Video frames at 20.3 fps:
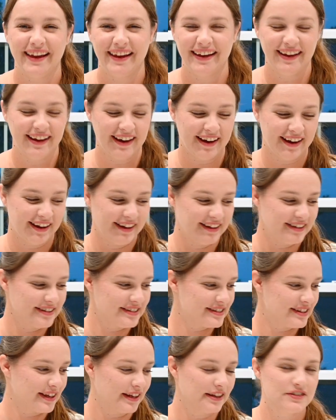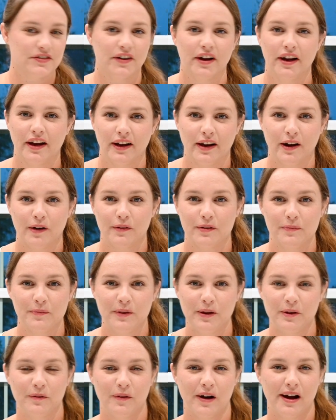Hey guys, thanks for hanging out with
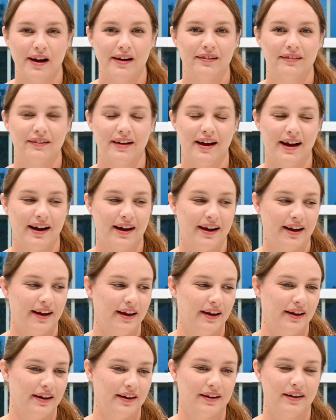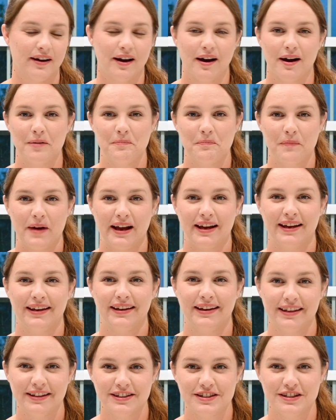me while I got my
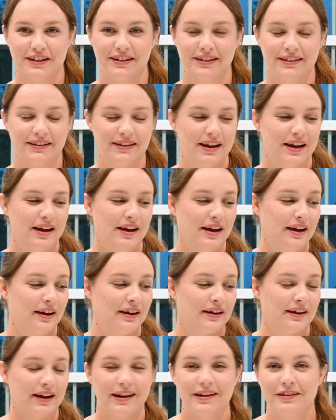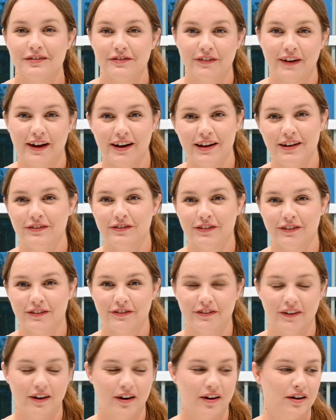kitchen kind of ready for
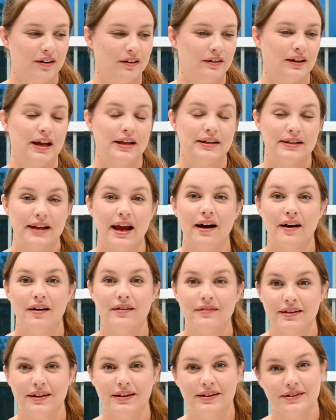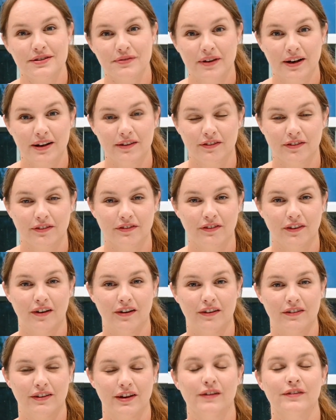fall. And now that it's ready for
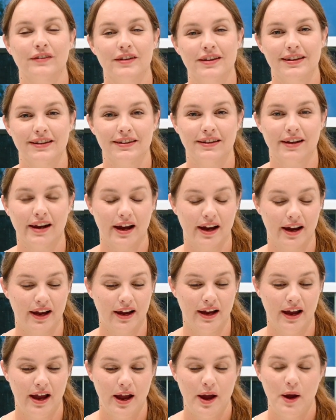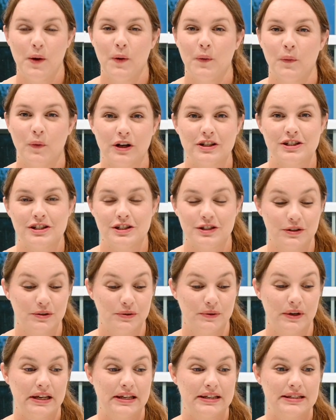fall, the only thing that I want to
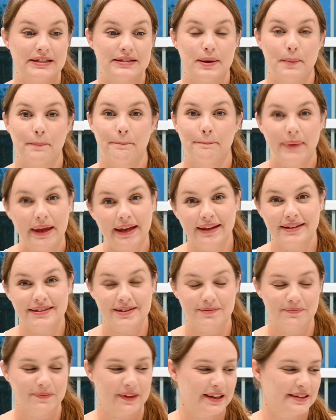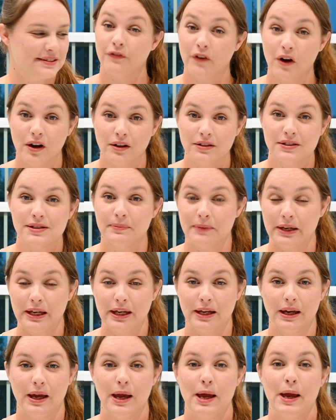do is bake something. Fall to
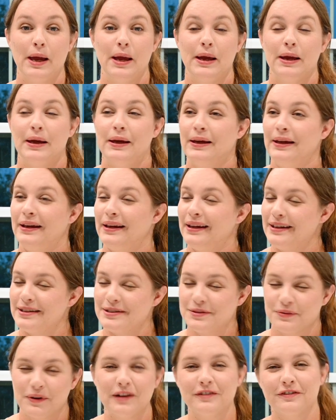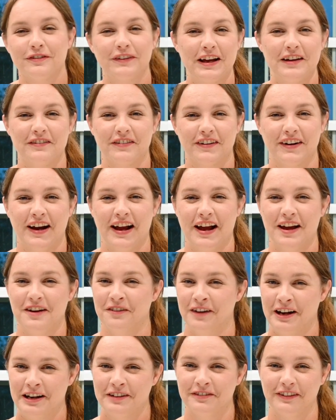me is one flavor and
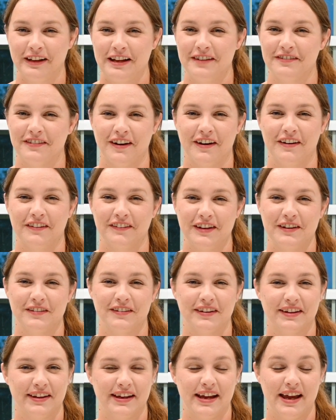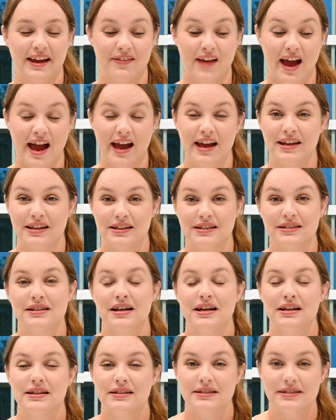one flavor only really, and that
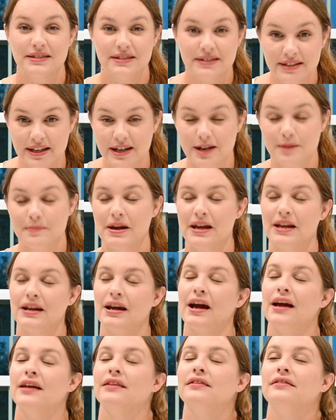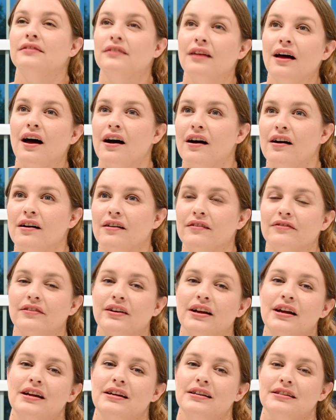is cinnamon. I
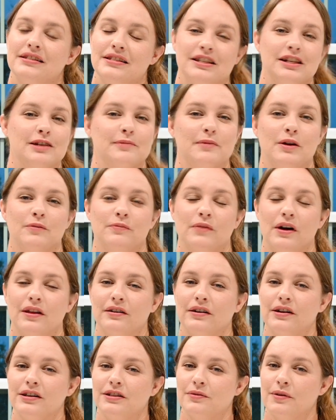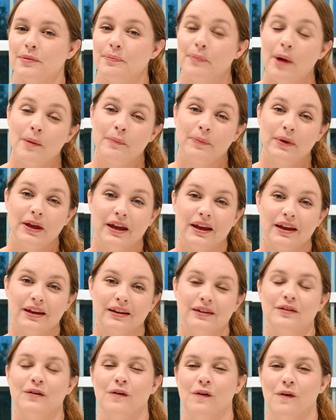love cinnamon, whether it's with
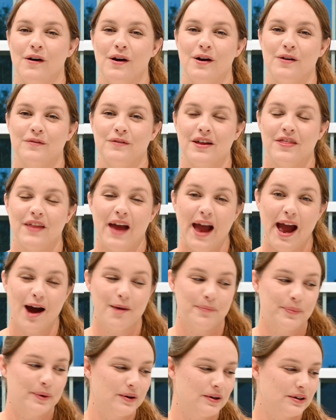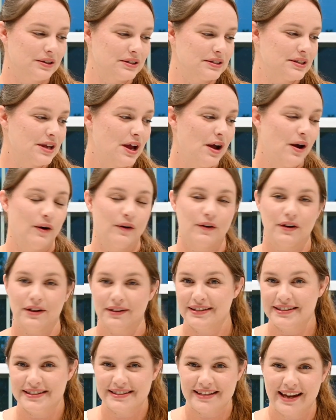pumpkin or with apples, or in
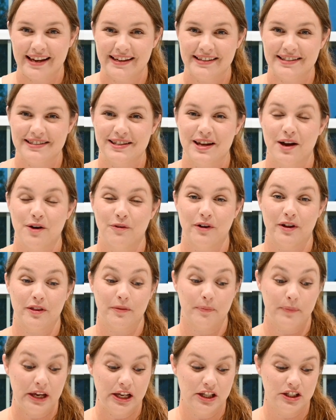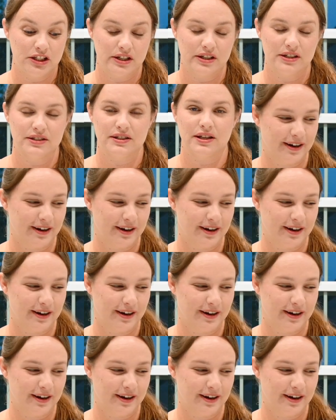this case with peaches.